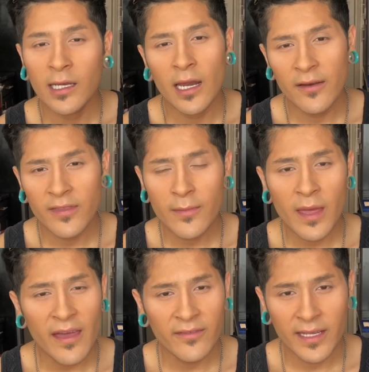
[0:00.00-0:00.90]
None of them
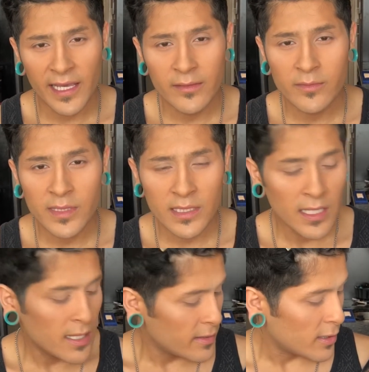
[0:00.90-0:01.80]
have names.
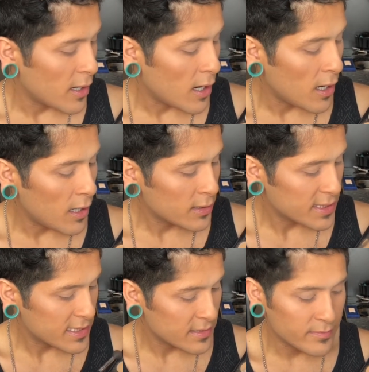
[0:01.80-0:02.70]
They're all
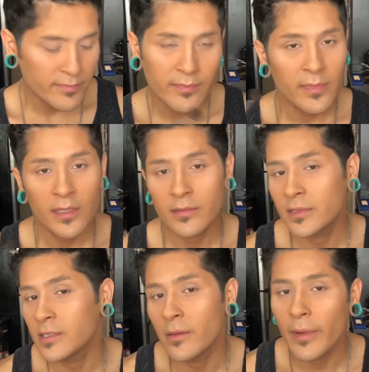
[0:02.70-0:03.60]
just
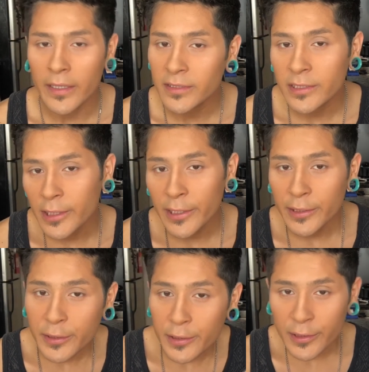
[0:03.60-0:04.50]
a bunch of
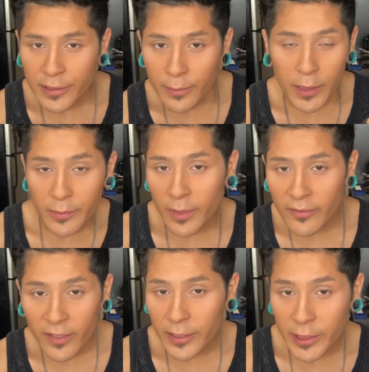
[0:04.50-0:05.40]
shades. Just a bunch of
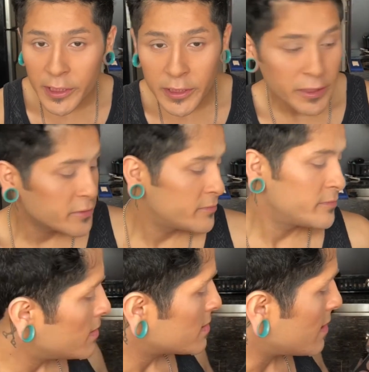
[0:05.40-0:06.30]
motherfucking shades.
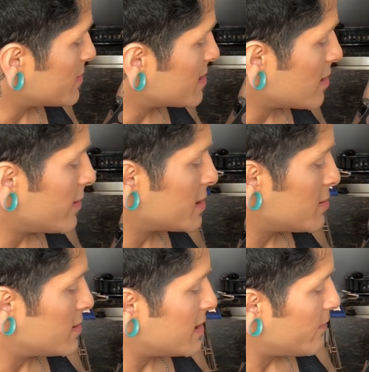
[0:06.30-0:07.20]
So I'm just going
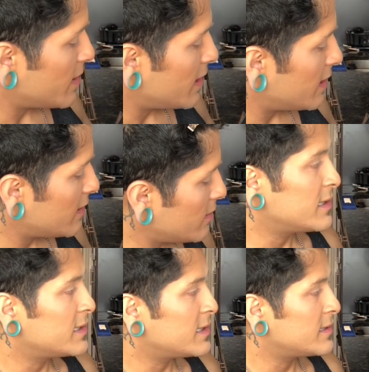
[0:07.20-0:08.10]
to dip in,
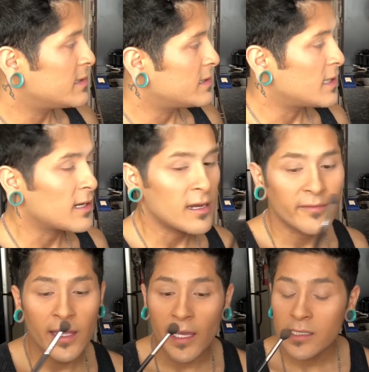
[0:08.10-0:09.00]
knock
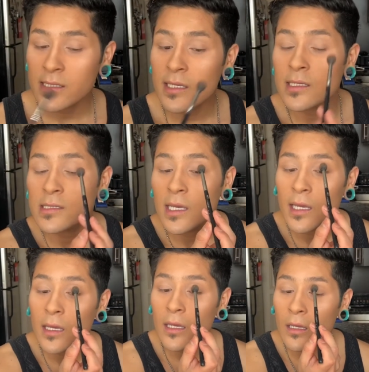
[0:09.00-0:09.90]
off the excess,
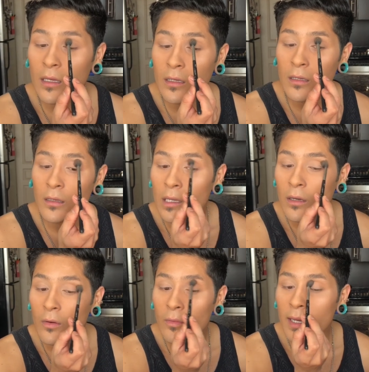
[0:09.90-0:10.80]
and
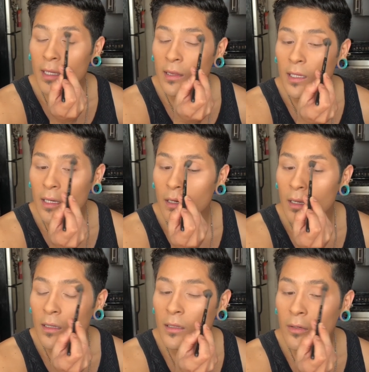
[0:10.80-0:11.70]
go right there
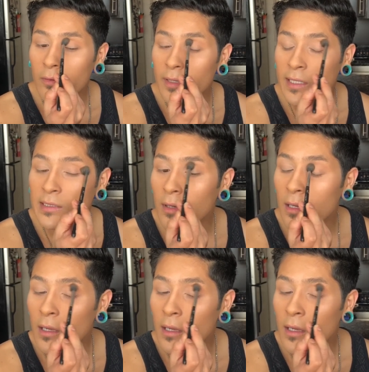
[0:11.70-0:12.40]
on the crease.